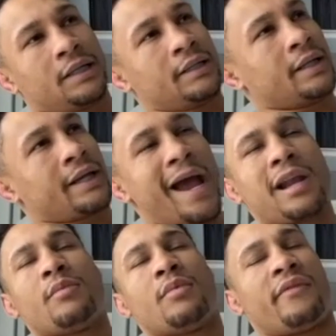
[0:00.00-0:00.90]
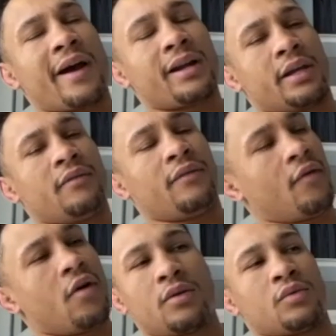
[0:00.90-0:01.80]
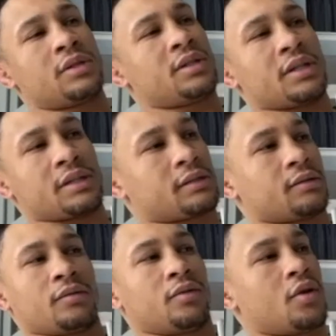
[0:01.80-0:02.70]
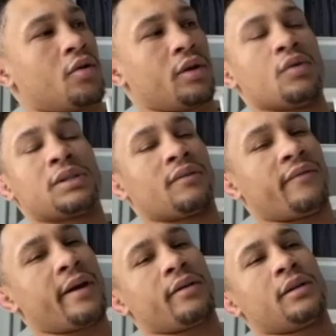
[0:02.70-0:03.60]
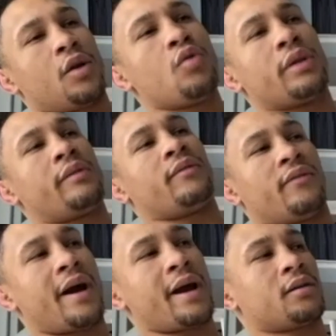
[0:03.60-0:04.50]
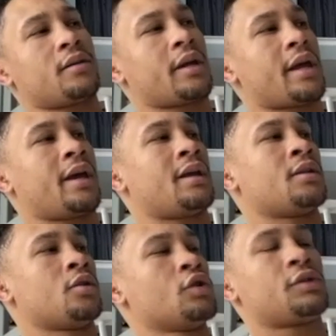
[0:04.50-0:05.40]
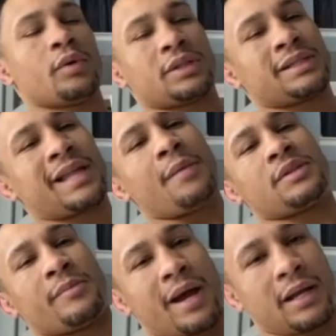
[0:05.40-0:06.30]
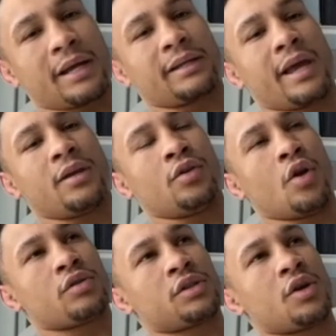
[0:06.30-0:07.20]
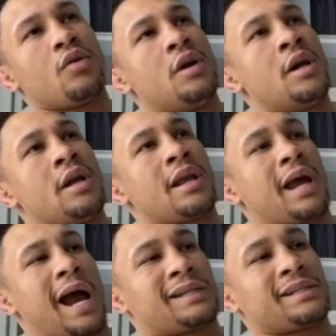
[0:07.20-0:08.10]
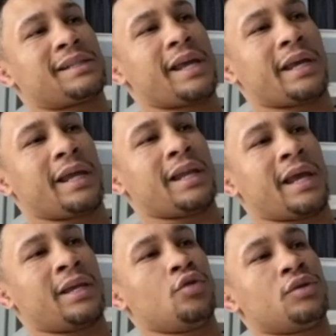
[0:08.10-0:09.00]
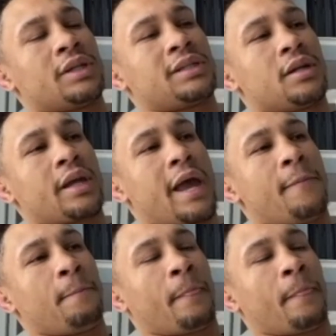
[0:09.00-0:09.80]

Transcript: the caliber fighter he fought was just, you know, it was a very low-level fighter, and you're supposed to stop somebody like that, you know? So I just think, and, and you just look at,